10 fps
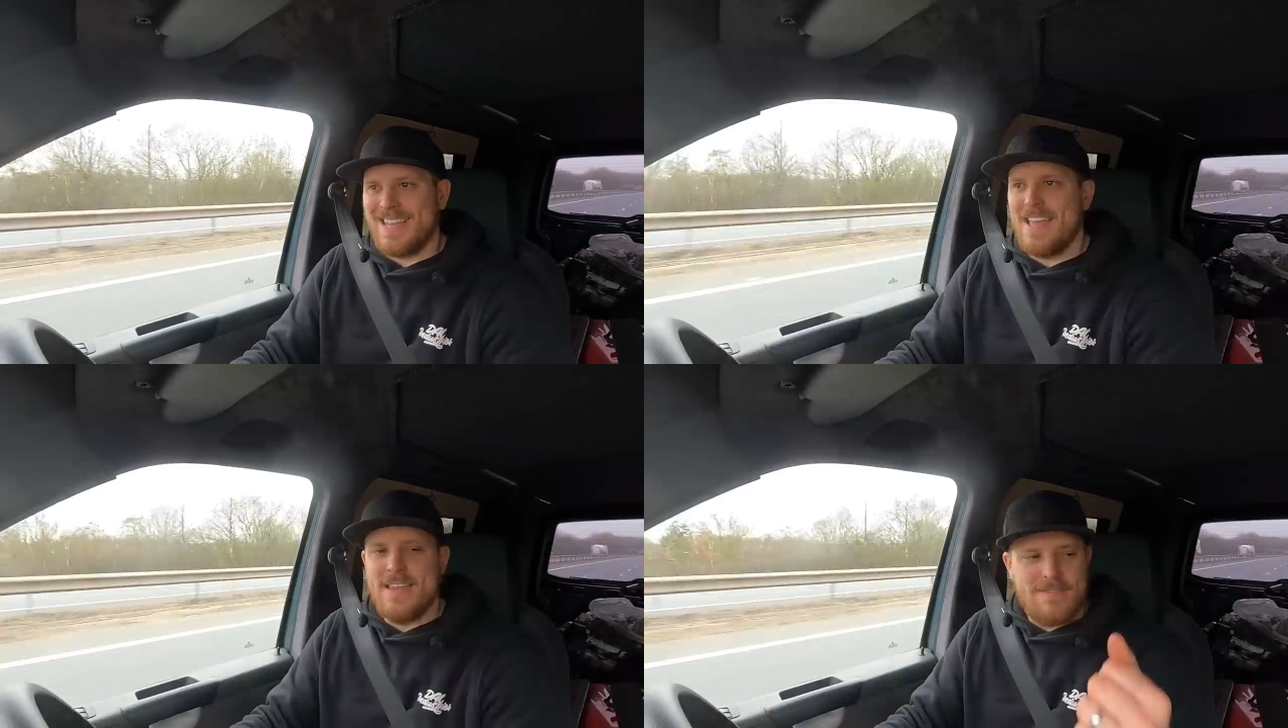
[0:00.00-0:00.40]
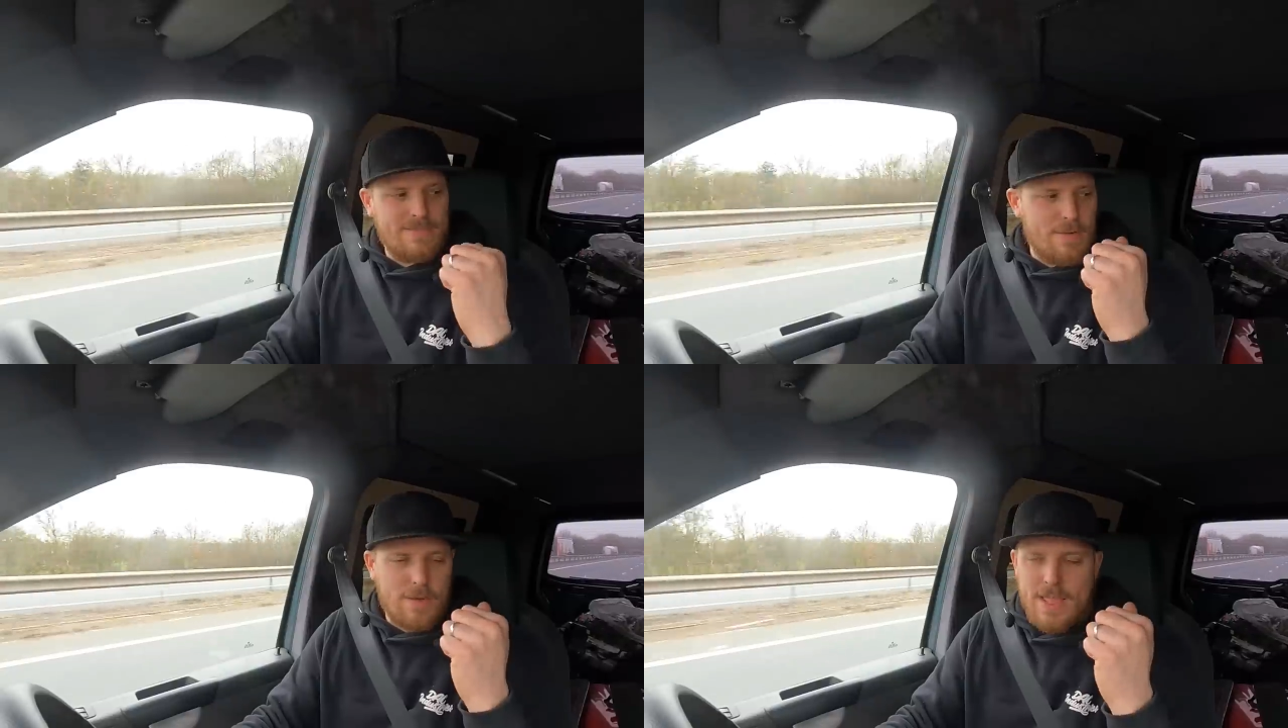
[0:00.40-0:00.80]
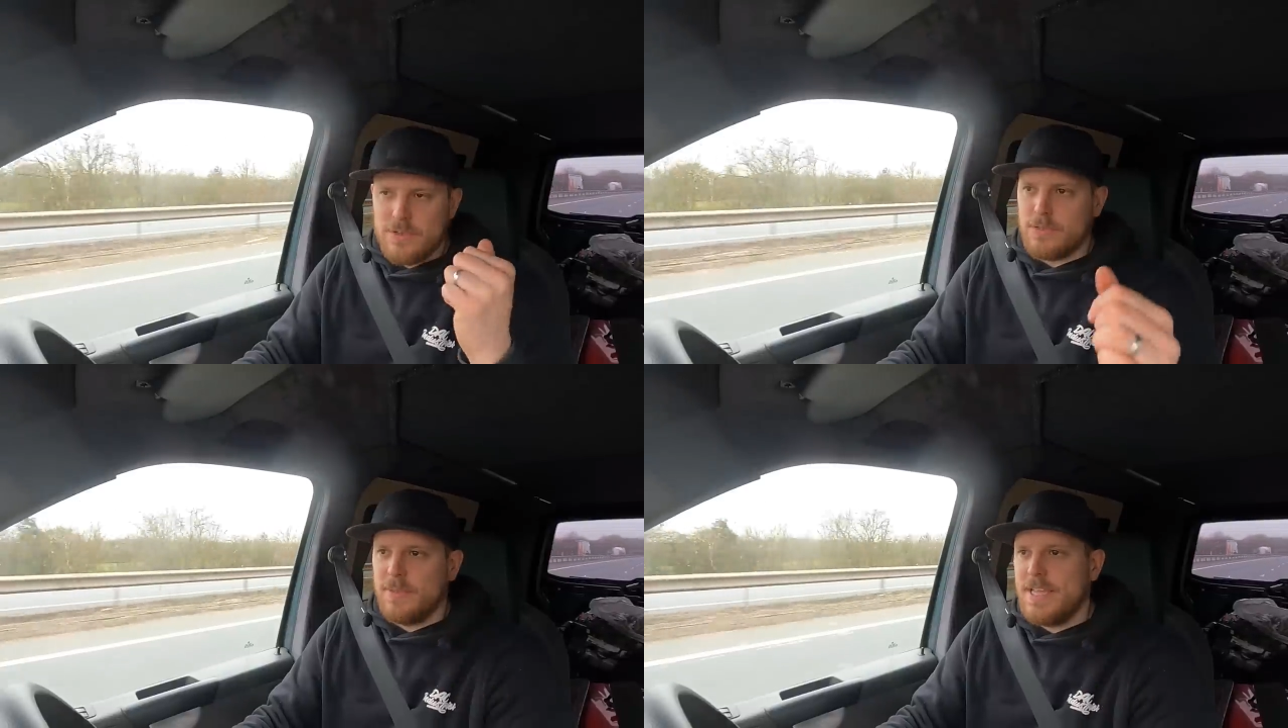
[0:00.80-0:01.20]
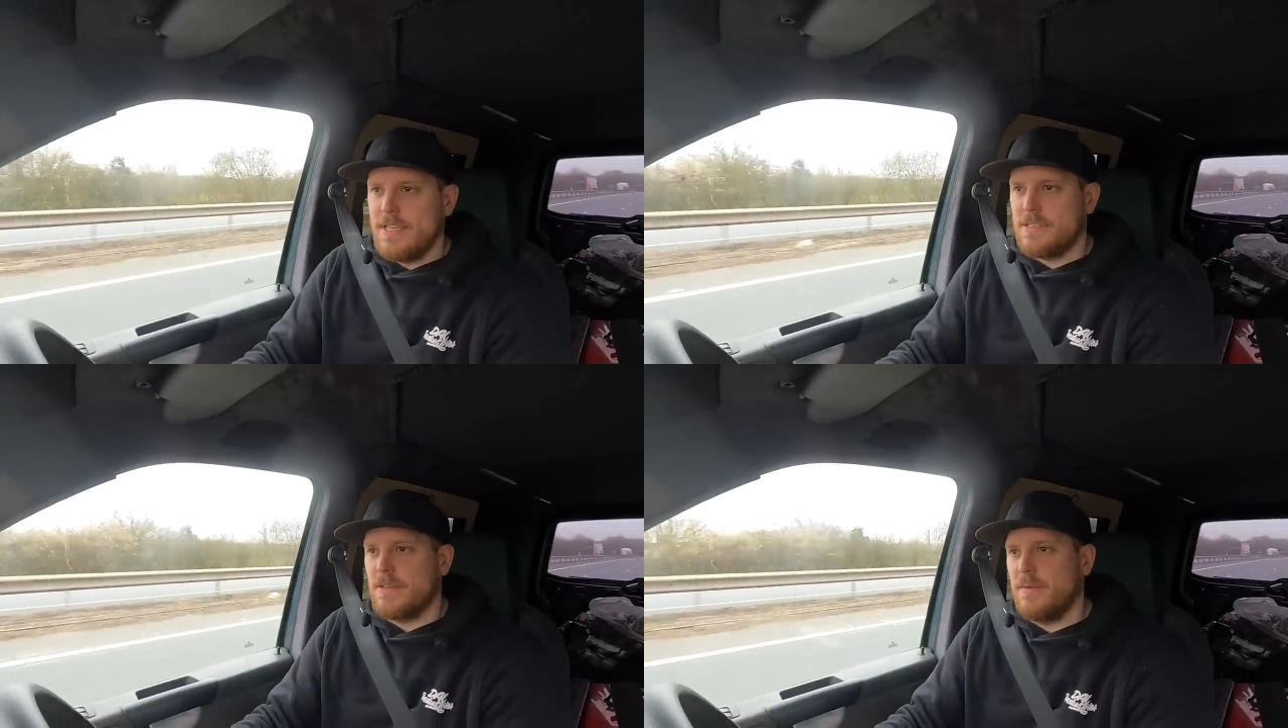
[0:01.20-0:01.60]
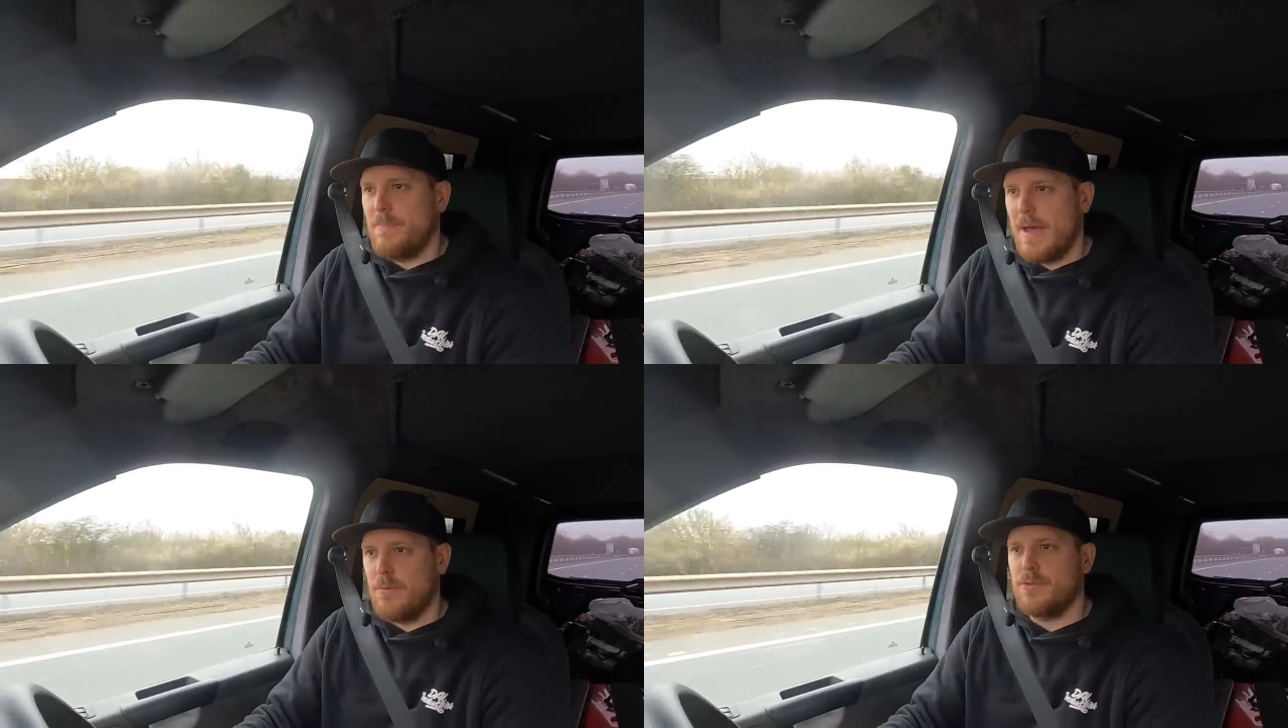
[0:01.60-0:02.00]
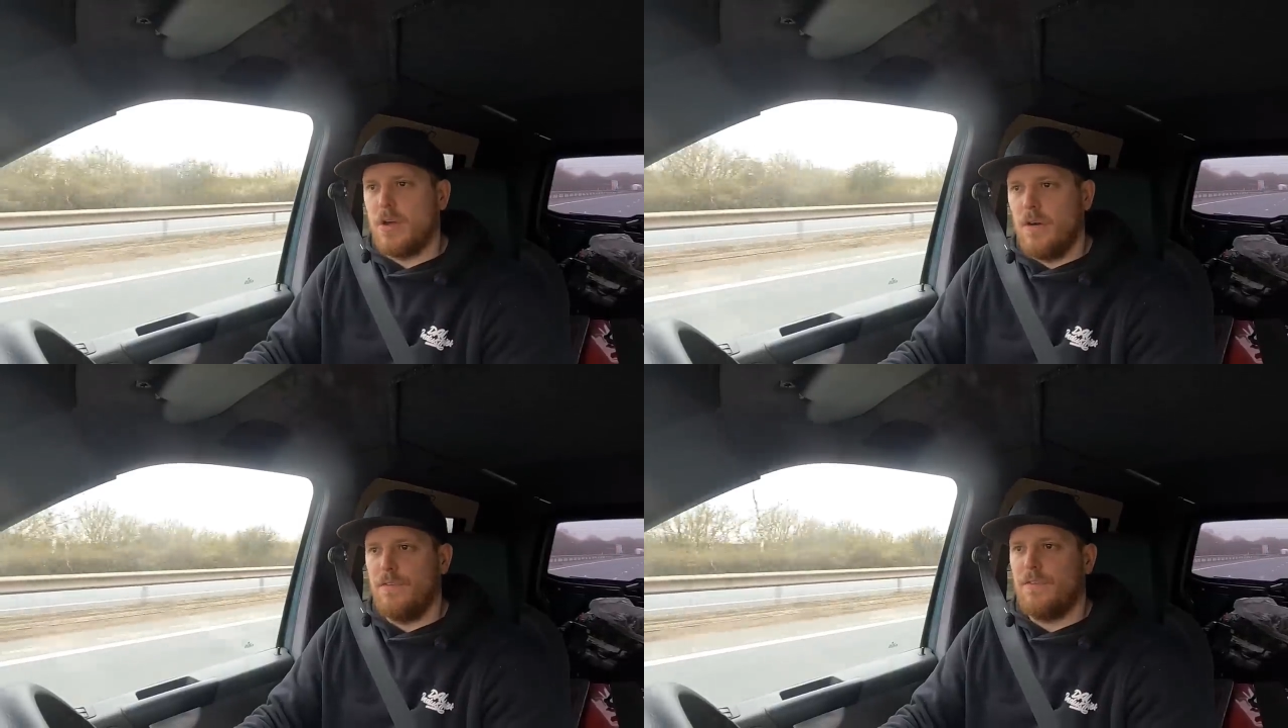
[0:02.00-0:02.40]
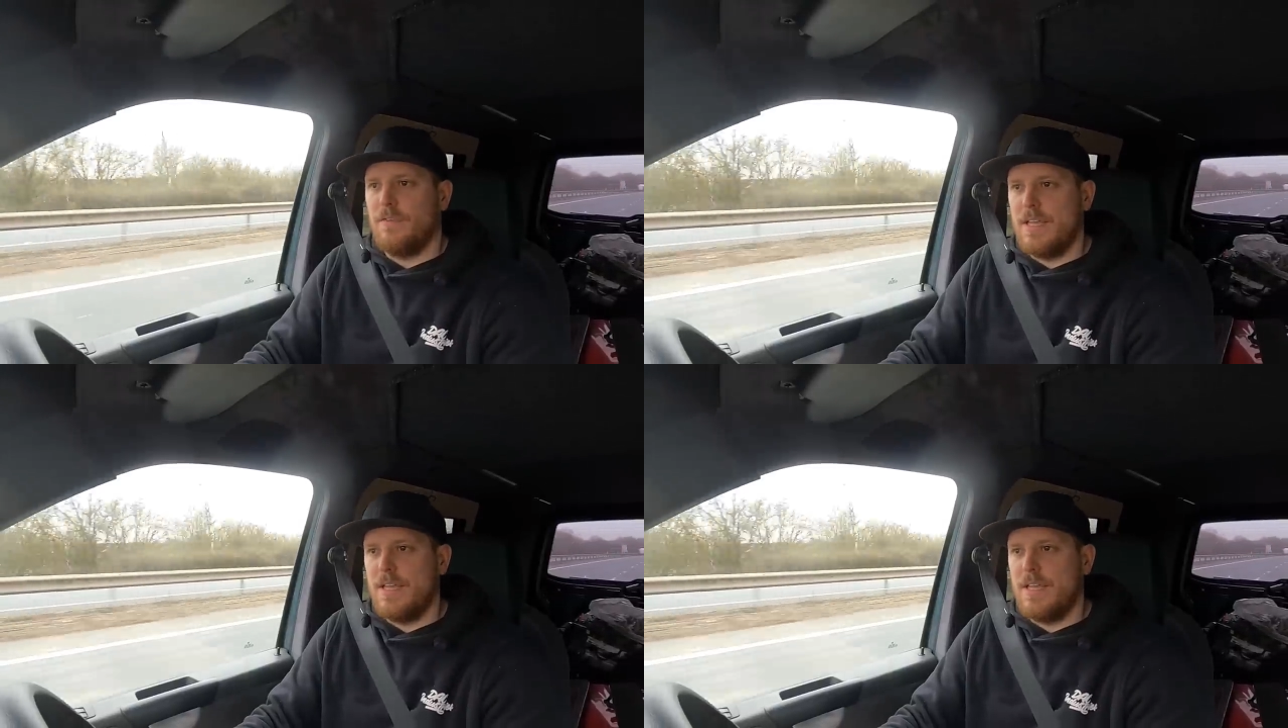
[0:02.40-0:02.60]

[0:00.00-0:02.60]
if we can get some of these panels off